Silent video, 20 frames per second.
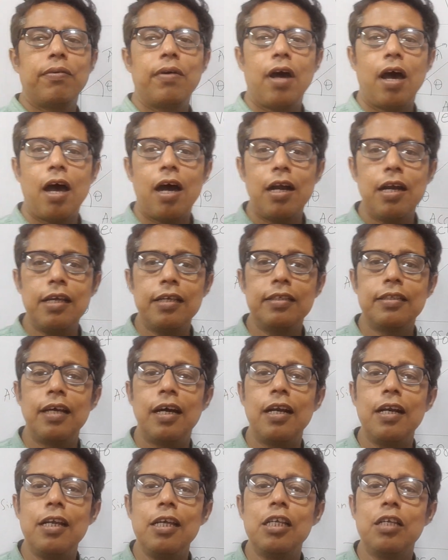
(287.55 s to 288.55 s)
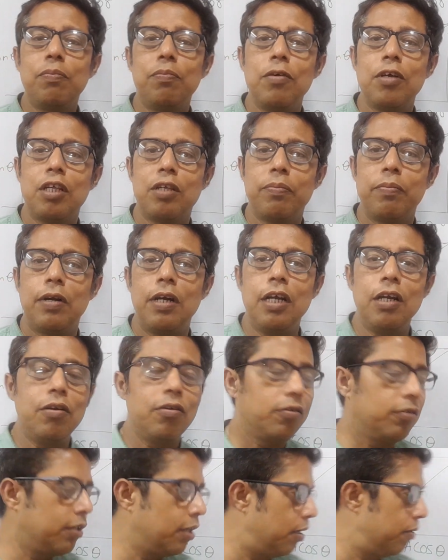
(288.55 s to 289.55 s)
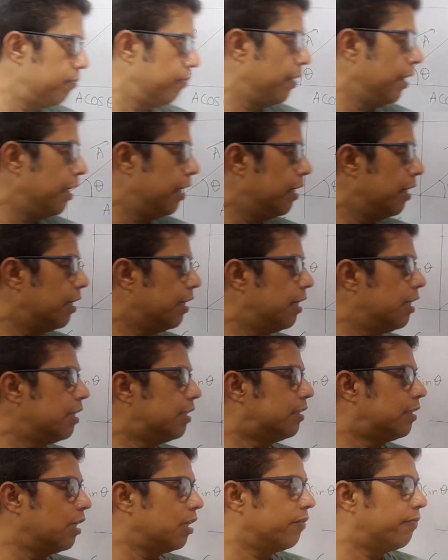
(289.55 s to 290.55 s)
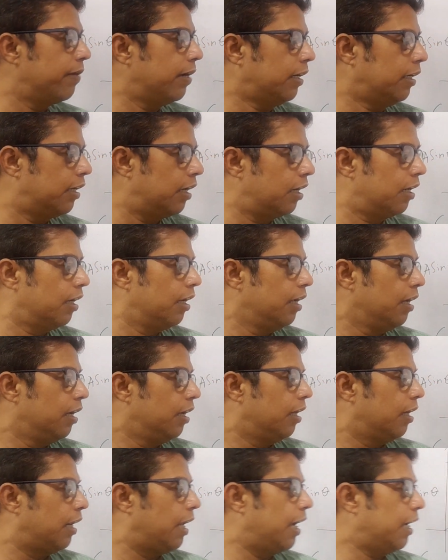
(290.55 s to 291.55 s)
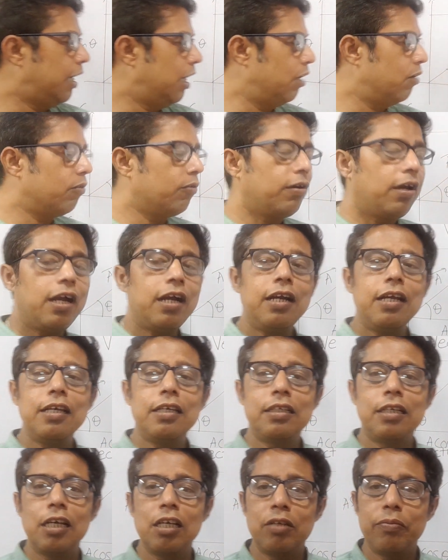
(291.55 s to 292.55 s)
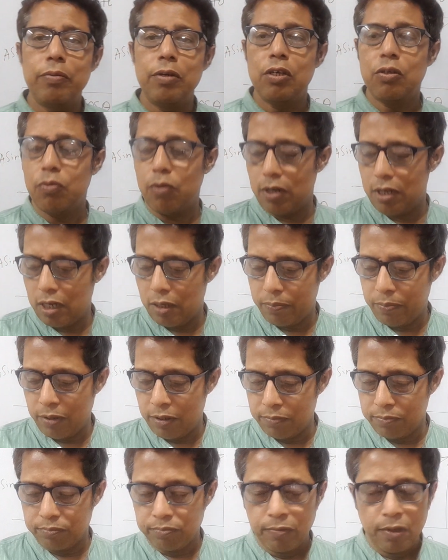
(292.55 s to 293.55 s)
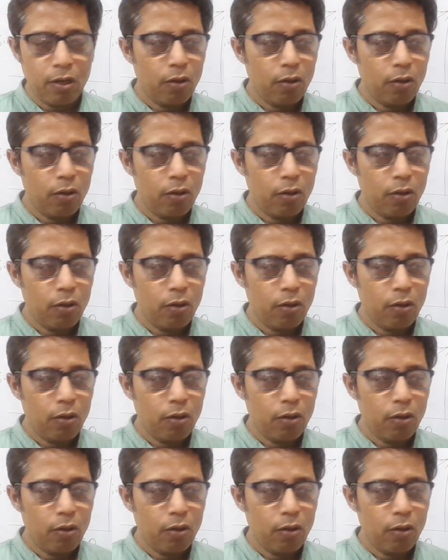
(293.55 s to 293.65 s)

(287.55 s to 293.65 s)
R is the displacement, the distance vector. Like here distance means what happened?